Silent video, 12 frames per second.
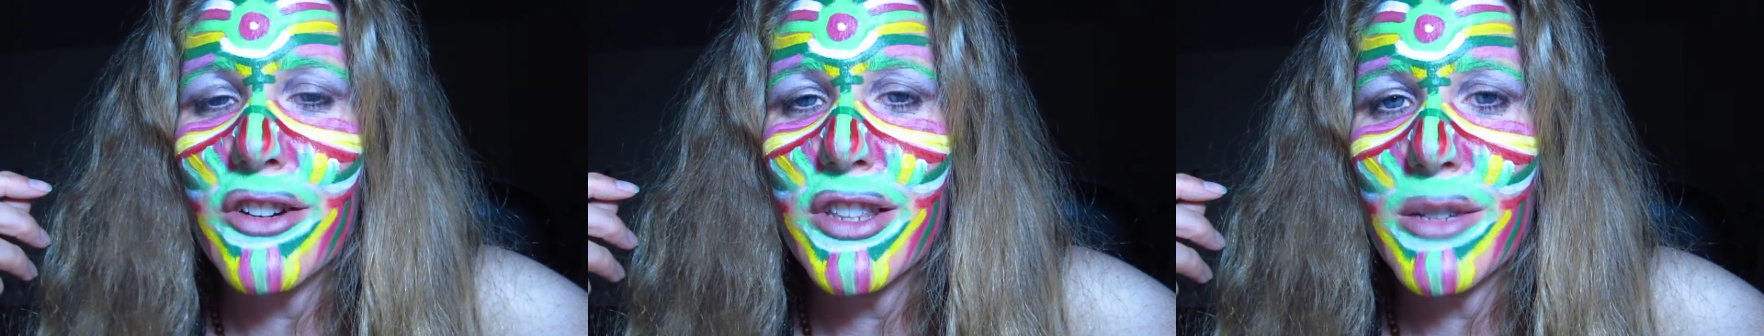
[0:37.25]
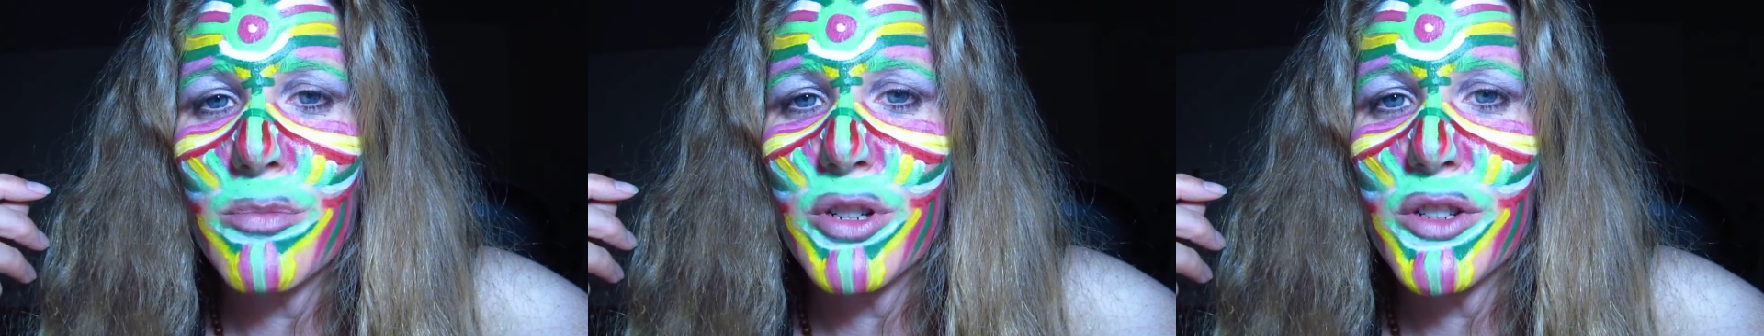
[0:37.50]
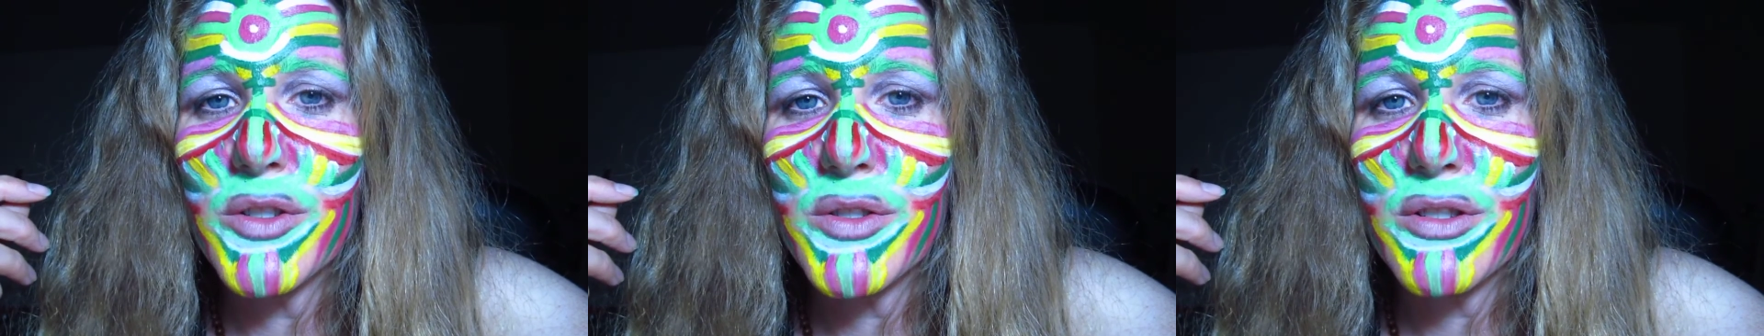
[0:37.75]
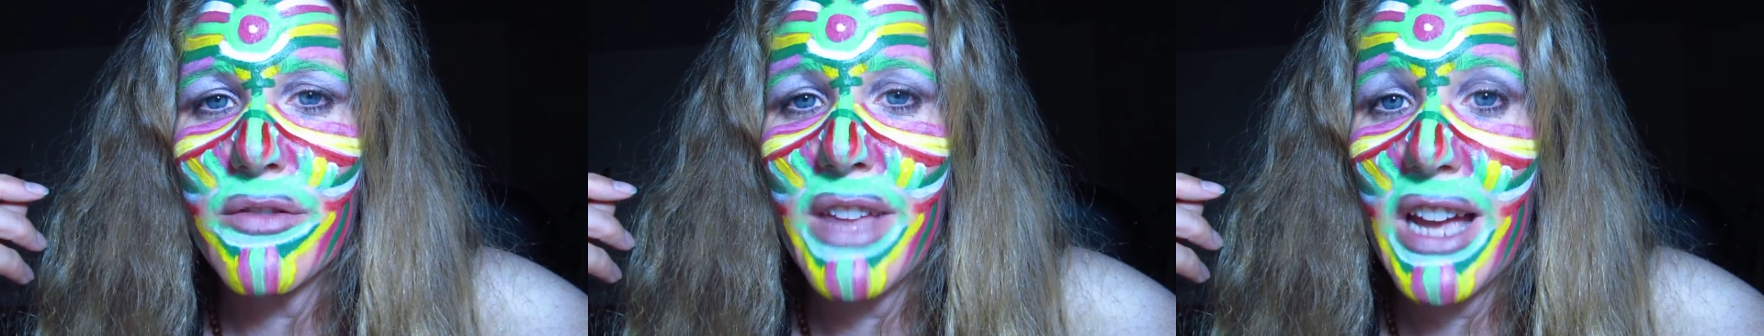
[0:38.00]
and the producer
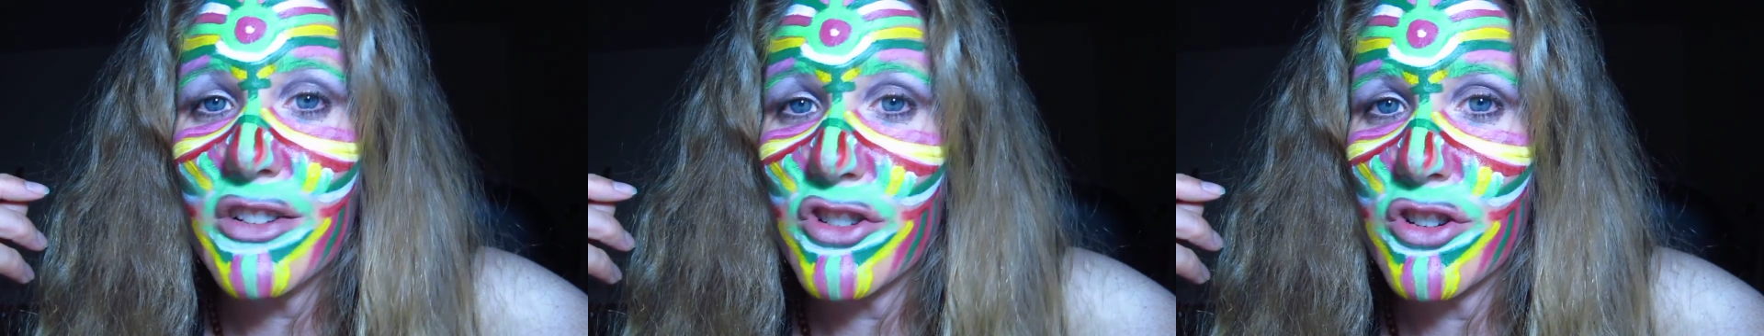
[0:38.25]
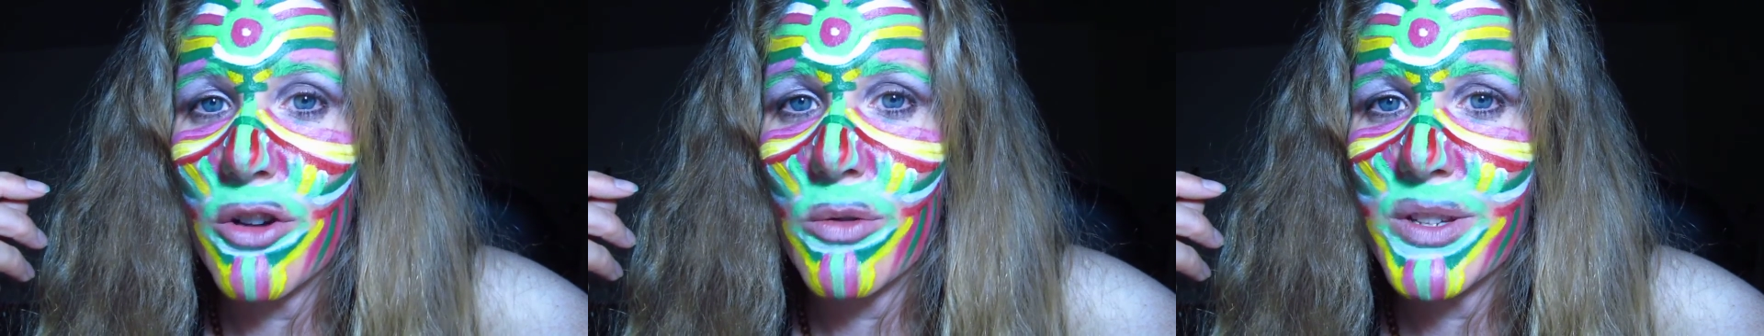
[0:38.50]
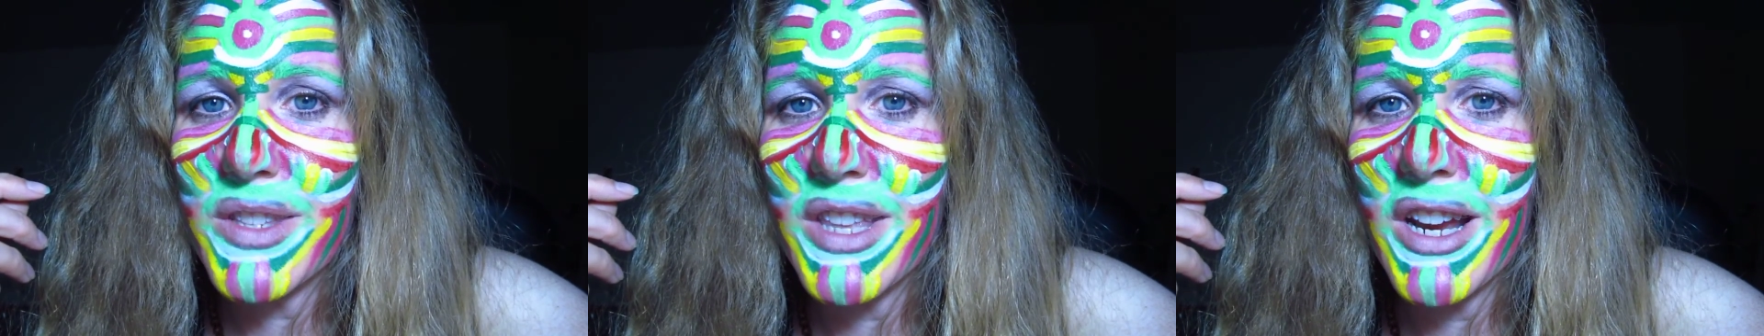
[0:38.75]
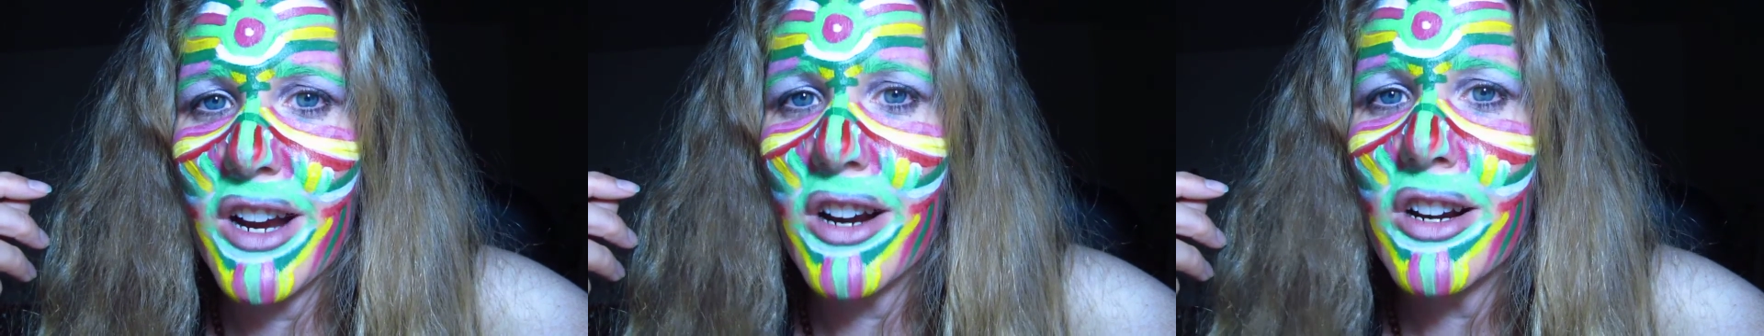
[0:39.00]
of that show was
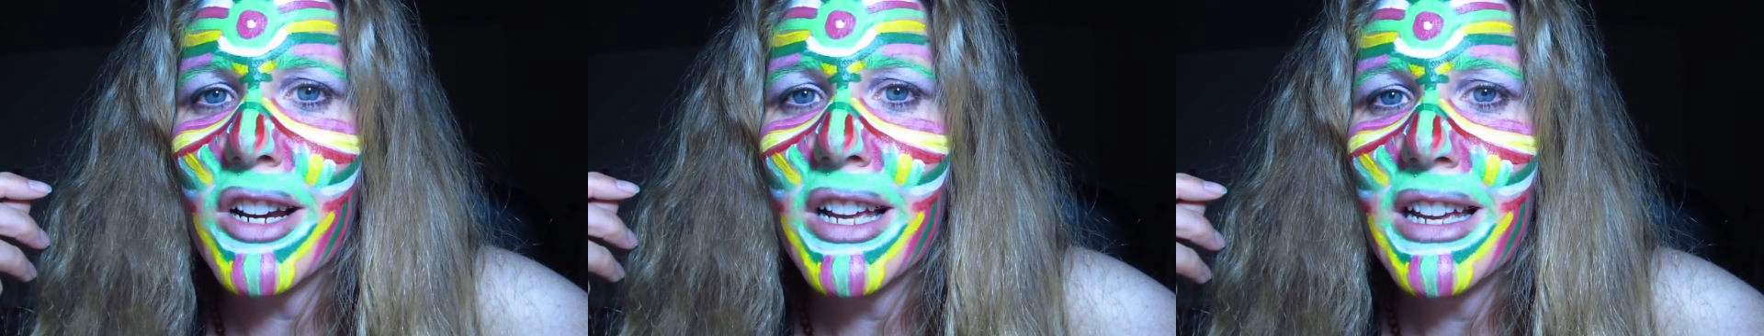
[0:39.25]
there.